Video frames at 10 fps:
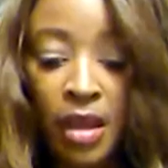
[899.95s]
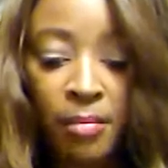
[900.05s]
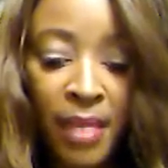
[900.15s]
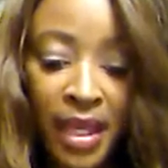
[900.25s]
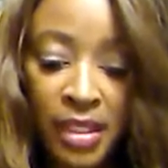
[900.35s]

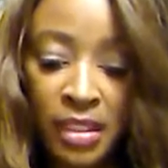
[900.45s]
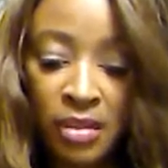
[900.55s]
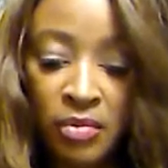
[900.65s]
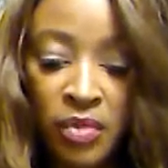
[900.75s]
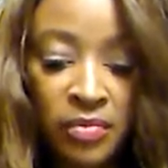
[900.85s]

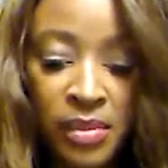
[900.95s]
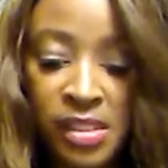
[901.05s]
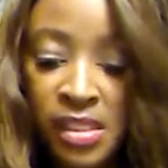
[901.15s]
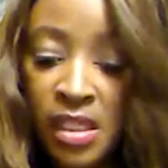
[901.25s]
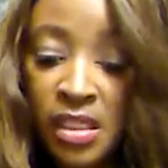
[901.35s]
Manny, we've been
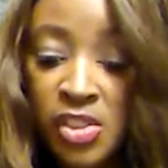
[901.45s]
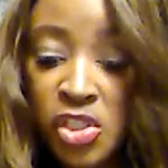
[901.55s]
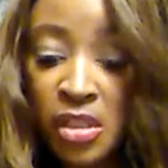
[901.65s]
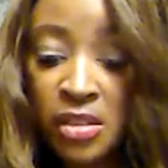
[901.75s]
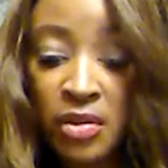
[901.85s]
seeing each
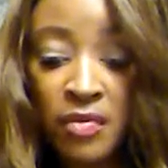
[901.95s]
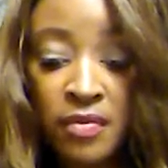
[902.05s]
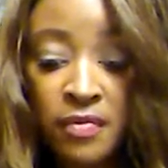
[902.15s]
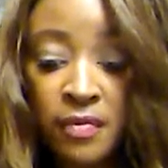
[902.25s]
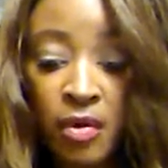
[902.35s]
other
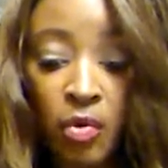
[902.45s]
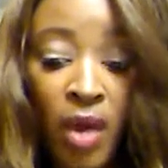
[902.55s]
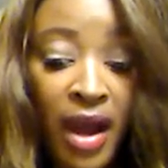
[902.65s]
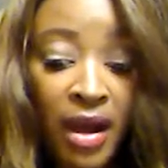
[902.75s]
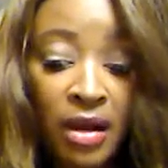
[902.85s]
over for a
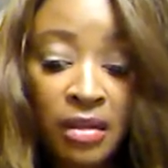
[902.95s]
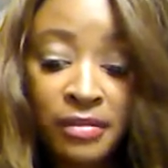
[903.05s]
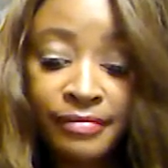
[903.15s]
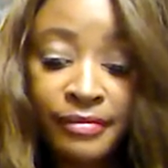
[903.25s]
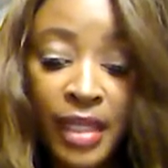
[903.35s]

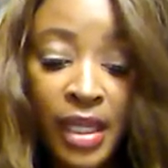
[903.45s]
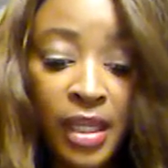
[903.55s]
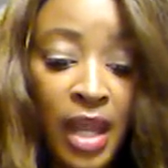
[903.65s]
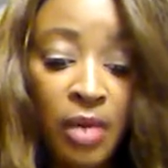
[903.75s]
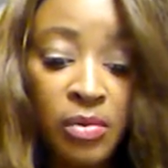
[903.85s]
while,
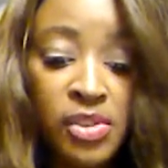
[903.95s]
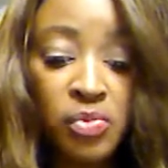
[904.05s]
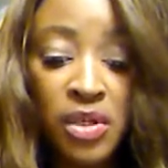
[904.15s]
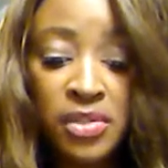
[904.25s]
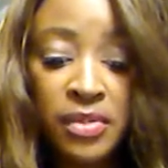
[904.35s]
and I was
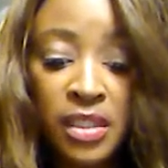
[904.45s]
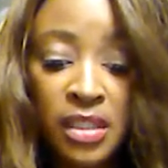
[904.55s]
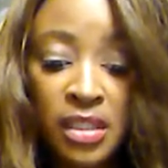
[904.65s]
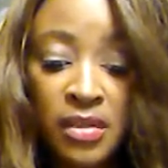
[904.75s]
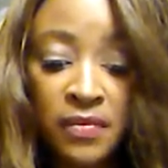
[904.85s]

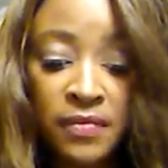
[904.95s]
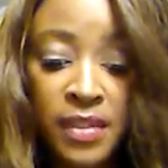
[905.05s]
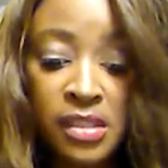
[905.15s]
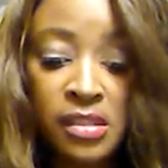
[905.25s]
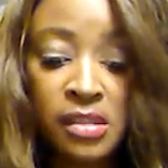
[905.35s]
wondering if this